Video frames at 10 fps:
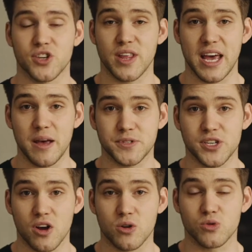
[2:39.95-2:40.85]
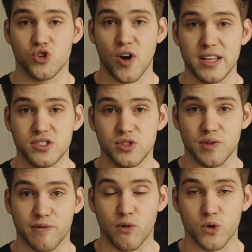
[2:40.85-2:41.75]
So the hip circle trains you
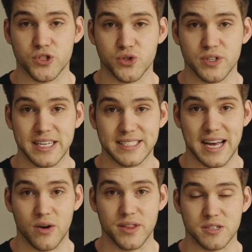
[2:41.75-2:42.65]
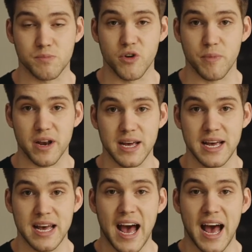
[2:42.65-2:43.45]
to force your knees out in this movement.